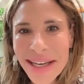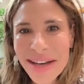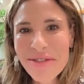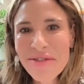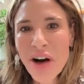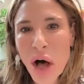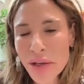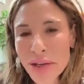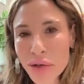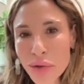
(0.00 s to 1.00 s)

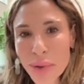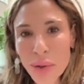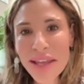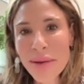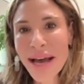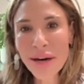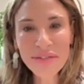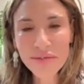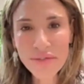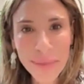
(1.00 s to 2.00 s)
Volume or the amount
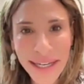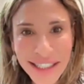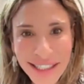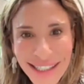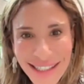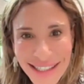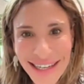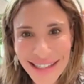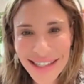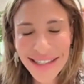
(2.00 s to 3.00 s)
of information doesn't
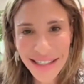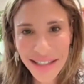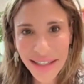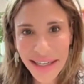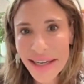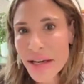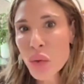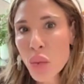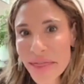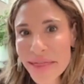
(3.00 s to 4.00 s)
necessarily
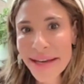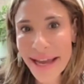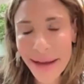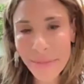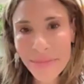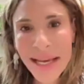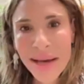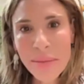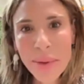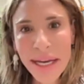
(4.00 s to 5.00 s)
win the game.
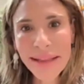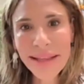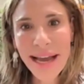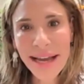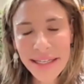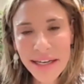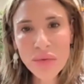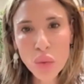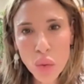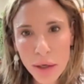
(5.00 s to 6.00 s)
But the idea of
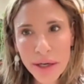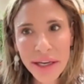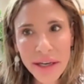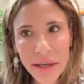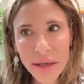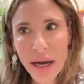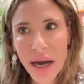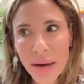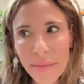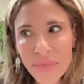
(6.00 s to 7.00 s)
working
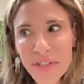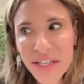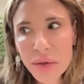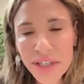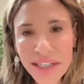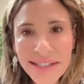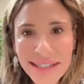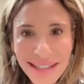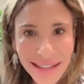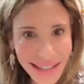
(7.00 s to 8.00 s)

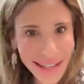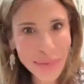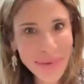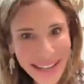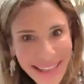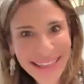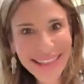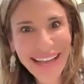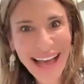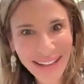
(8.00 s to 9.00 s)
synchronistically with
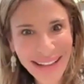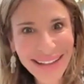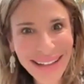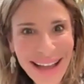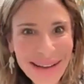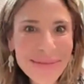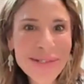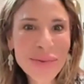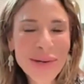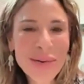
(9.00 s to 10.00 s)

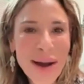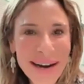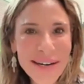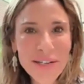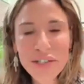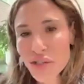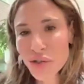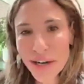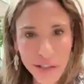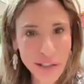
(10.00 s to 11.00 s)
LLMs requires
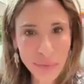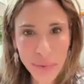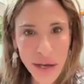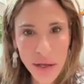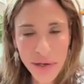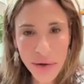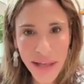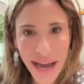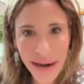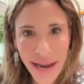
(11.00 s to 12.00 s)
structure. We all know
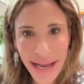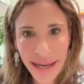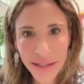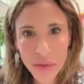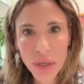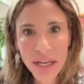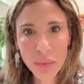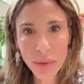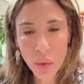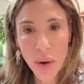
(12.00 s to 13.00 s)
that. And it
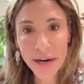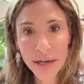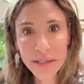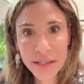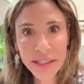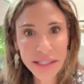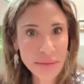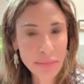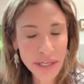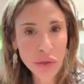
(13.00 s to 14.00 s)
requires
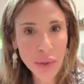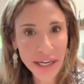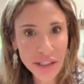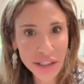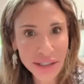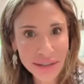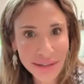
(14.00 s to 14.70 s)
disambiguation.